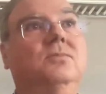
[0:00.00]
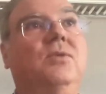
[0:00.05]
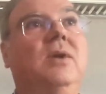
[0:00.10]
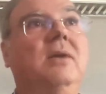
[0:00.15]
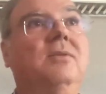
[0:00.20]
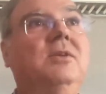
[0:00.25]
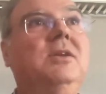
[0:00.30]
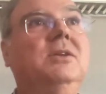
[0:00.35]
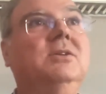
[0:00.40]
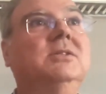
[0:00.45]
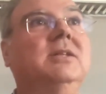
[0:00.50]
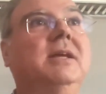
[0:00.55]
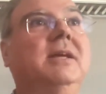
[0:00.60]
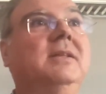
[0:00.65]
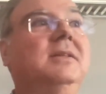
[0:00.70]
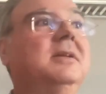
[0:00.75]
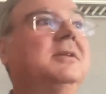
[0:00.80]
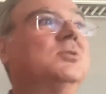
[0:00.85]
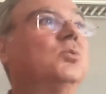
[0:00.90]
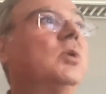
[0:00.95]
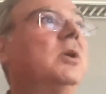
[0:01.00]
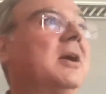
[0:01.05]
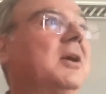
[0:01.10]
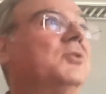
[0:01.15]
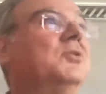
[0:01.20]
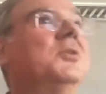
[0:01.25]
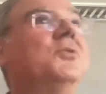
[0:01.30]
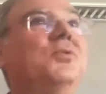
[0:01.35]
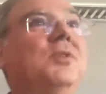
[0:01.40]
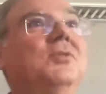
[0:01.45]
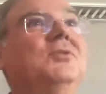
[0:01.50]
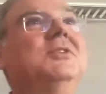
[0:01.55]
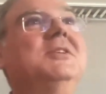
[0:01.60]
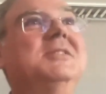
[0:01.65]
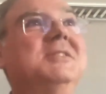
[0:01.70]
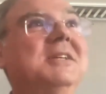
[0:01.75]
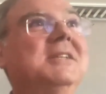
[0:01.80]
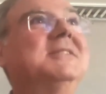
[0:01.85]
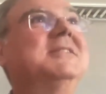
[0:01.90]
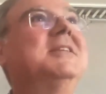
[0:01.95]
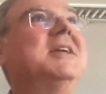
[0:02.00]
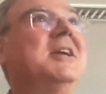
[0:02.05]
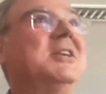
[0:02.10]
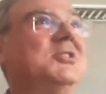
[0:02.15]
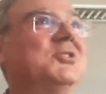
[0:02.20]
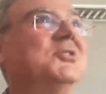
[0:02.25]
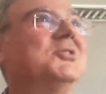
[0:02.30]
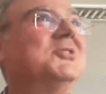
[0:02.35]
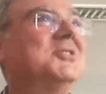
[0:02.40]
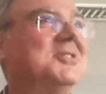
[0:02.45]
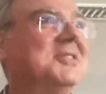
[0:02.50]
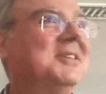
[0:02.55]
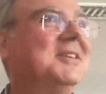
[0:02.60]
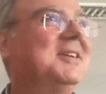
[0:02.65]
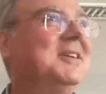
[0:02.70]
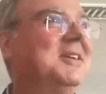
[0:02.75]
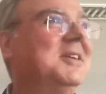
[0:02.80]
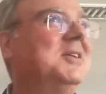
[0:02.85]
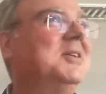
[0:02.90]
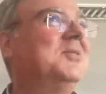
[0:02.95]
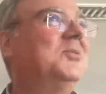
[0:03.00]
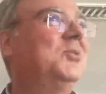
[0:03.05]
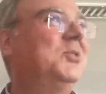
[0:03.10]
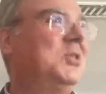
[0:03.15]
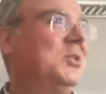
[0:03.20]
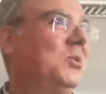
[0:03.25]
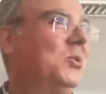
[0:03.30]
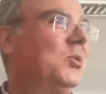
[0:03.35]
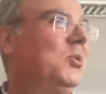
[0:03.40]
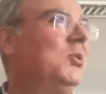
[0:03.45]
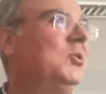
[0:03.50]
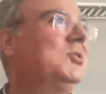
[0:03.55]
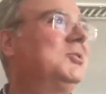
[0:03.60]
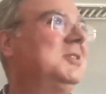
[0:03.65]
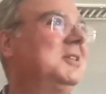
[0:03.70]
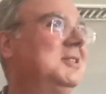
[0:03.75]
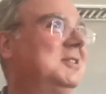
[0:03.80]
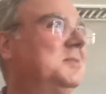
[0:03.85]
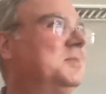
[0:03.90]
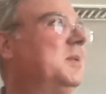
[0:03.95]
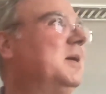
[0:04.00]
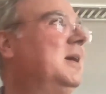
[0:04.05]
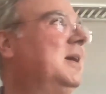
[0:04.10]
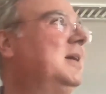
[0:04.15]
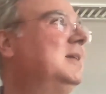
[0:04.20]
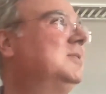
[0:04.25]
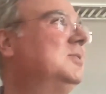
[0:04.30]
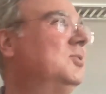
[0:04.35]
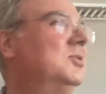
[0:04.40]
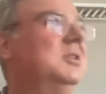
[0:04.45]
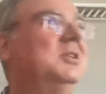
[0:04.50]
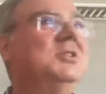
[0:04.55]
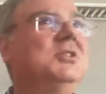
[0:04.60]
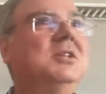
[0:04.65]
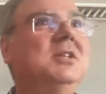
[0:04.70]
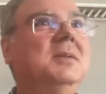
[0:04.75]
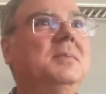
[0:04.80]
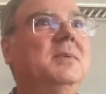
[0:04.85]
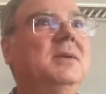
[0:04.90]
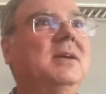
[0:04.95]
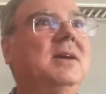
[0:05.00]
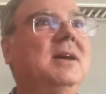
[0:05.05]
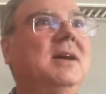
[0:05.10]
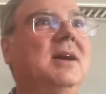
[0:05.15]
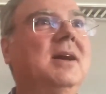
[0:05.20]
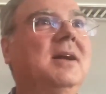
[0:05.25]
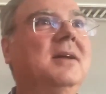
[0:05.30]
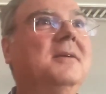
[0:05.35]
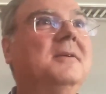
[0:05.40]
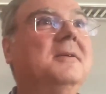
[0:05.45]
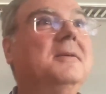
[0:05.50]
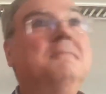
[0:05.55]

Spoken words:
5 years later, it's 156 nations with laws inspired on the GDPR.